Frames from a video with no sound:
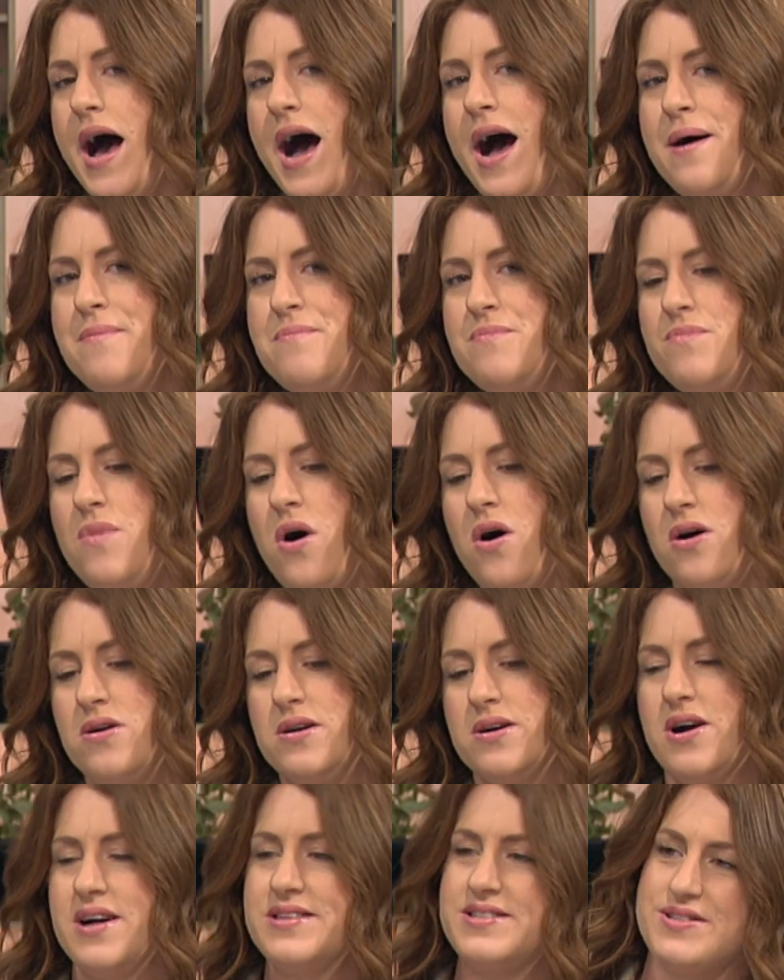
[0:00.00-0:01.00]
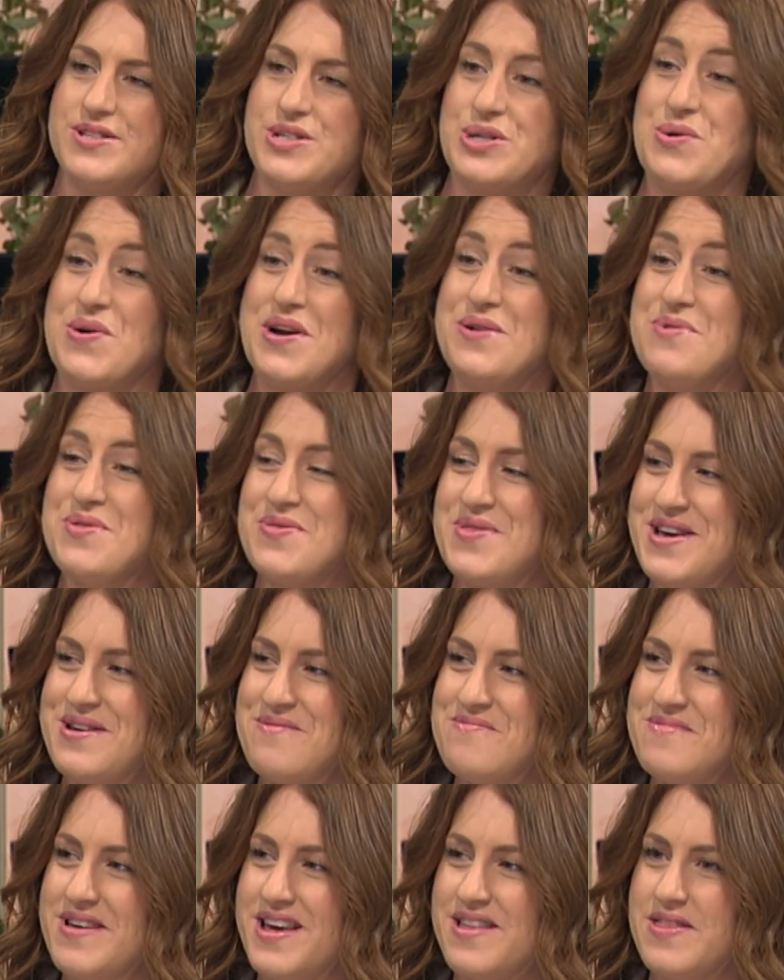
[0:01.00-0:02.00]
Um, oh, look, I disagree with
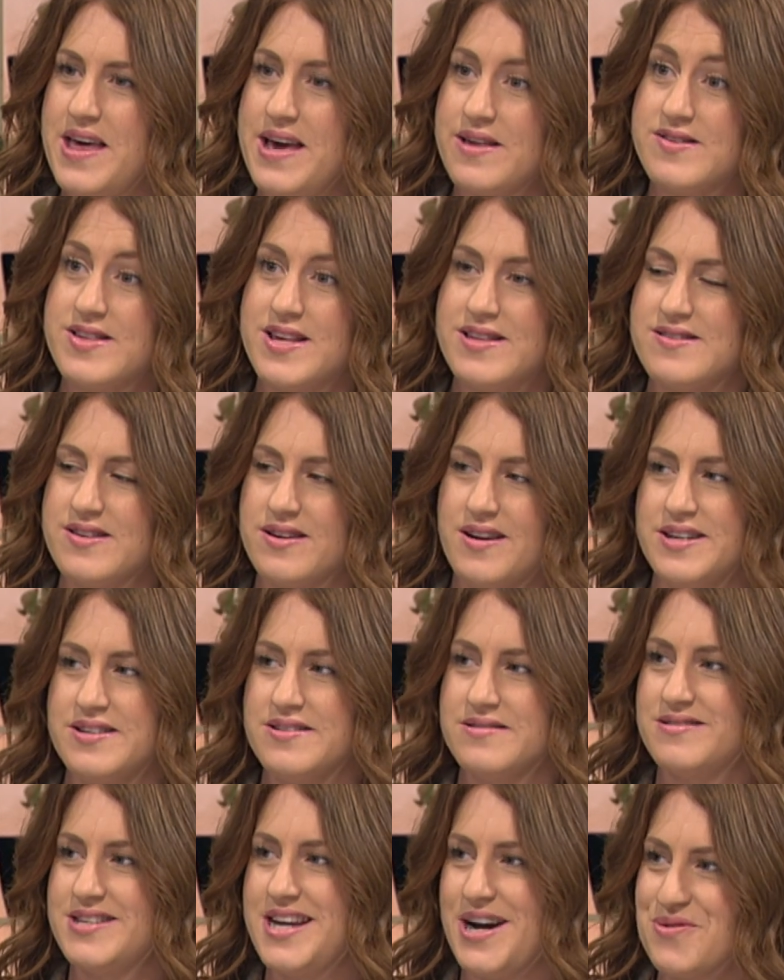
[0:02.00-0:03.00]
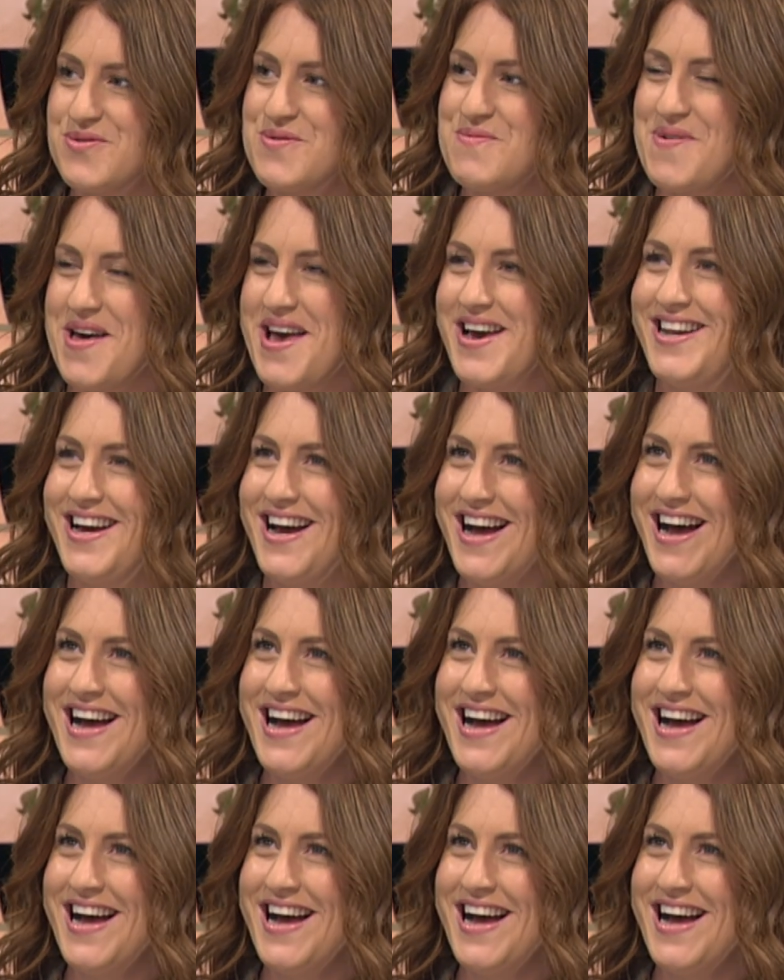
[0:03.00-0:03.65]
them in that sense and I did tell them that